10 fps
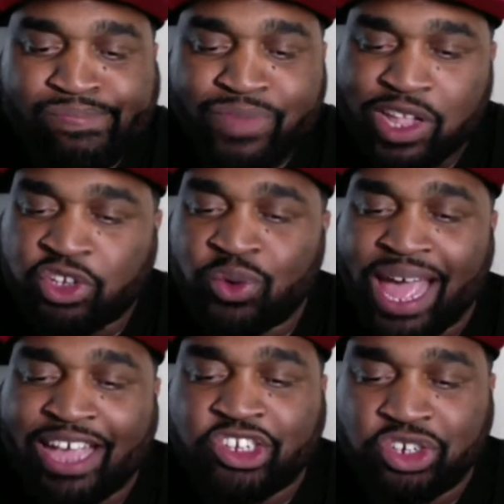Did you
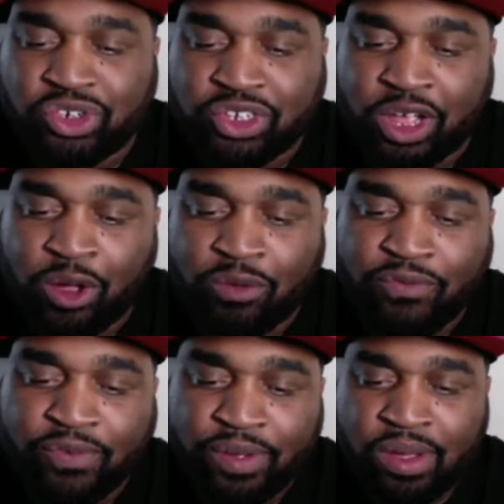ask yourself,
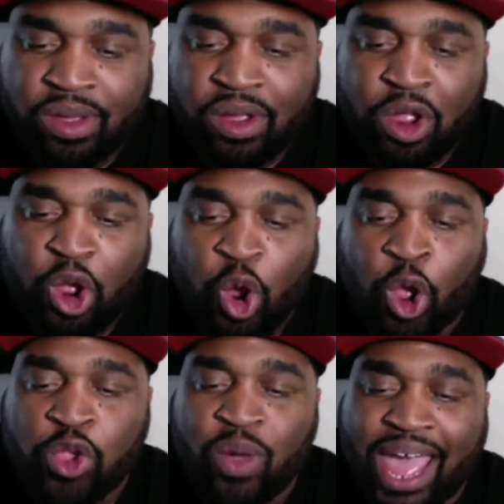
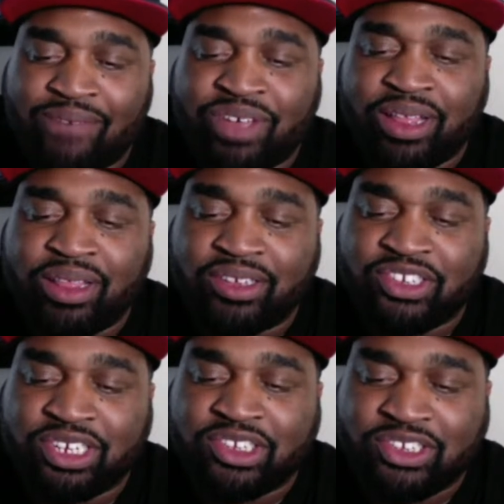are you having the
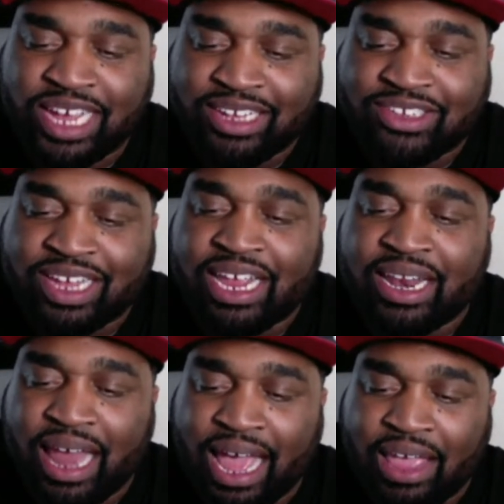success in
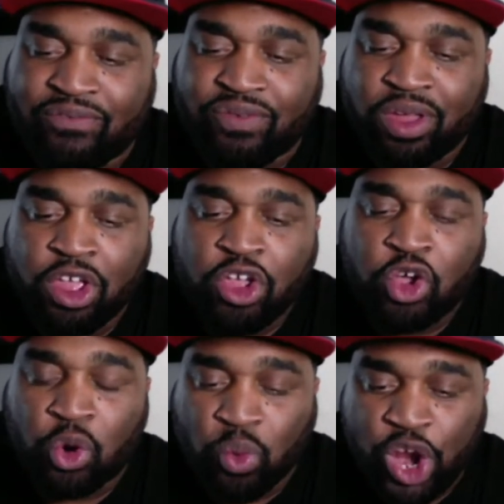life,
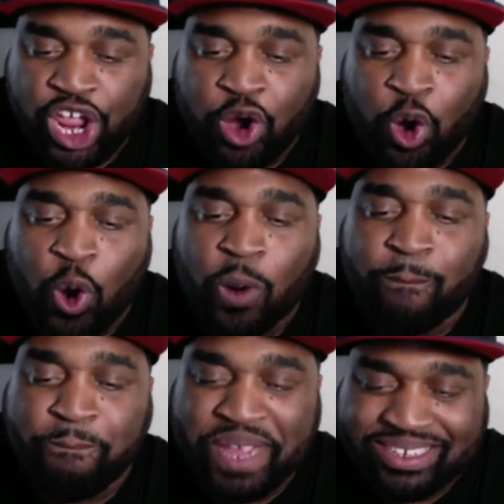career,
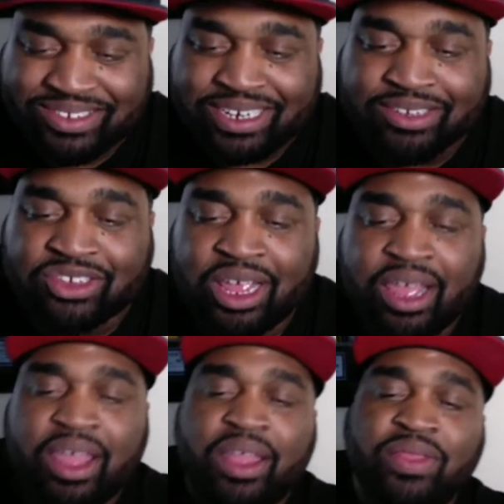or business
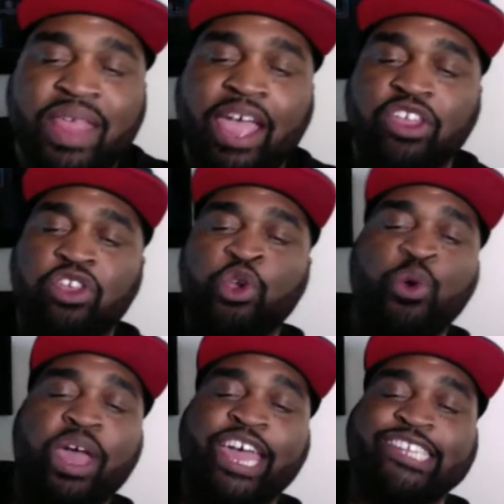that
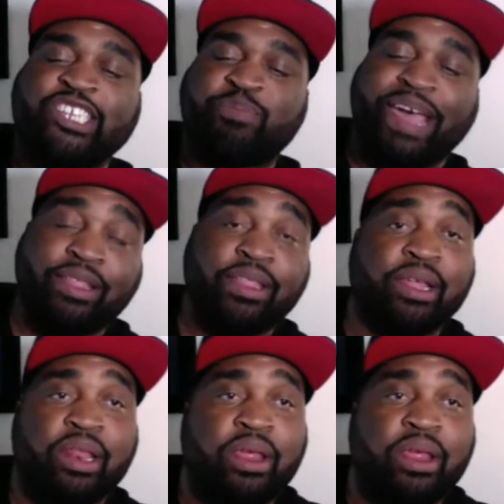you expected?